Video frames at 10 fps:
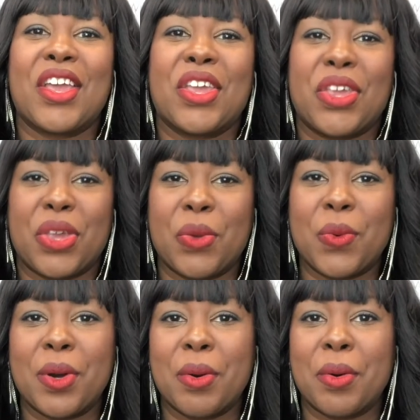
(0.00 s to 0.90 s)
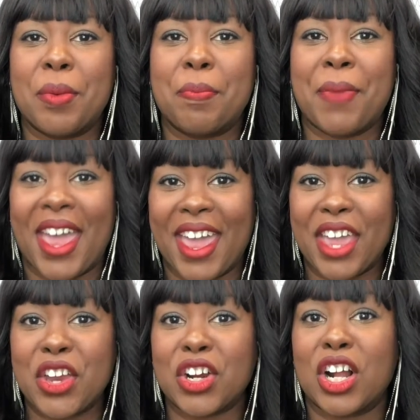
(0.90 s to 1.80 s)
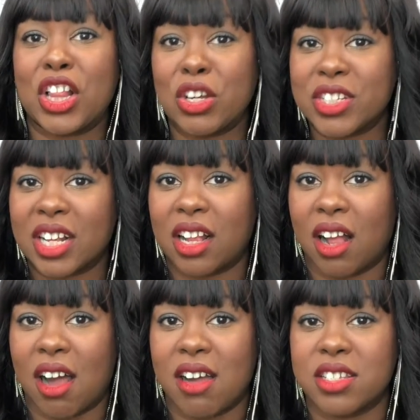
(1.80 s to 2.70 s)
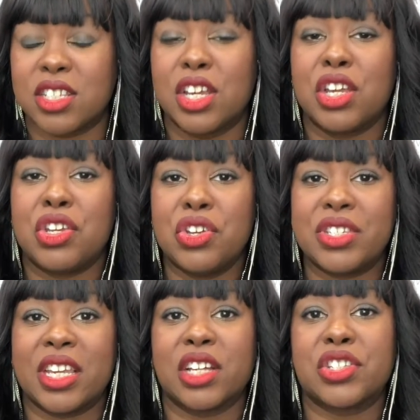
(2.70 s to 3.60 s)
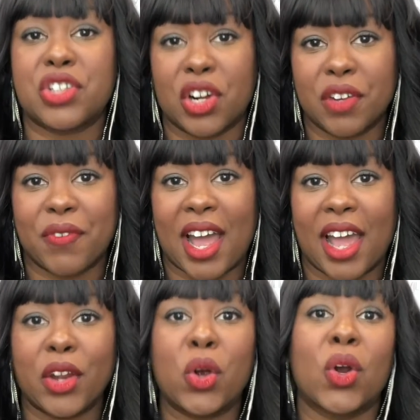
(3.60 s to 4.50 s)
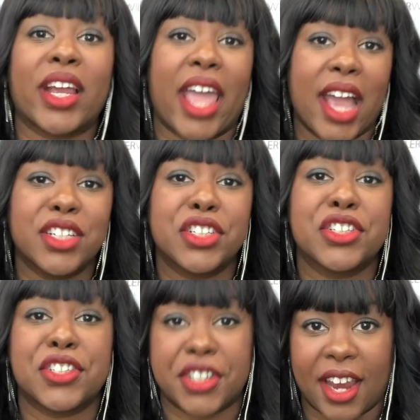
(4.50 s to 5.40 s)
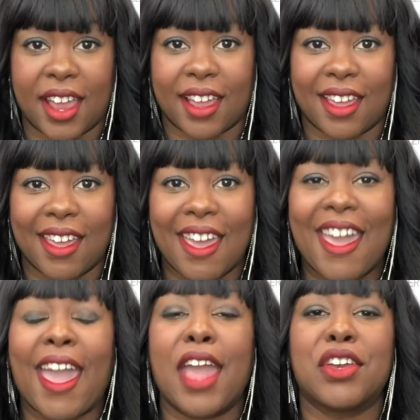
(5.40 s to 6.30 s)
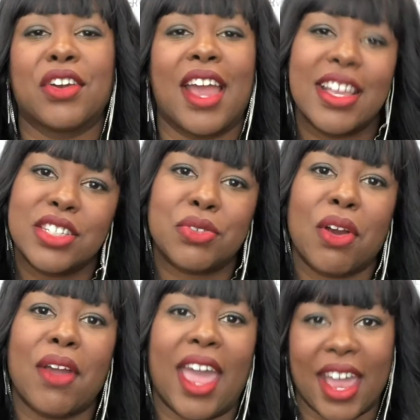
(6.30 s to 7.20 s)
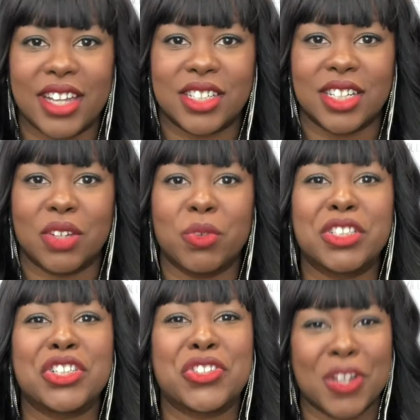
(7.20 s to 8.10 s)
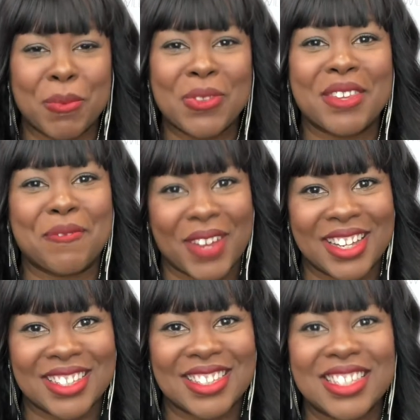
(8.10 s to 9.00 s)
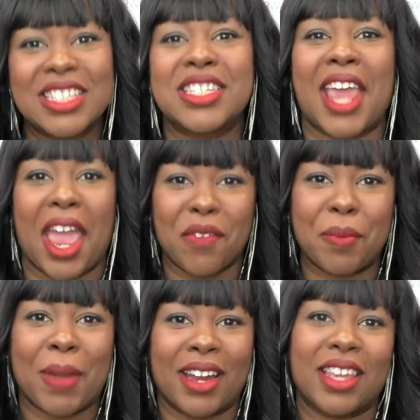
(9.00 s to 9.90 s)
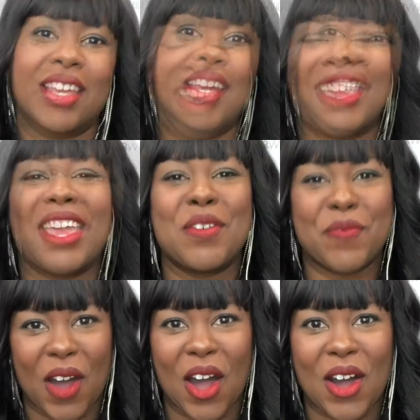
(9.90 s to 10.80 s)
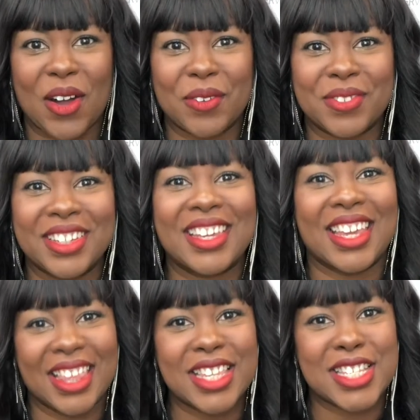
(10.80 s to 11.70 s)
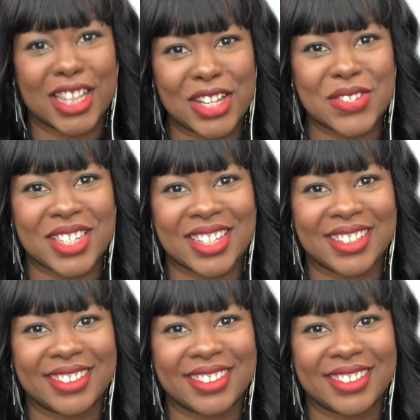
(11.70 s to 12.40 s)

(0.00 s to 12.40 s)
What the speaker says: You will pay your closing costs using a certified or cashier's check, and your escrow agent will distribute the funds to everybody involved in this closing.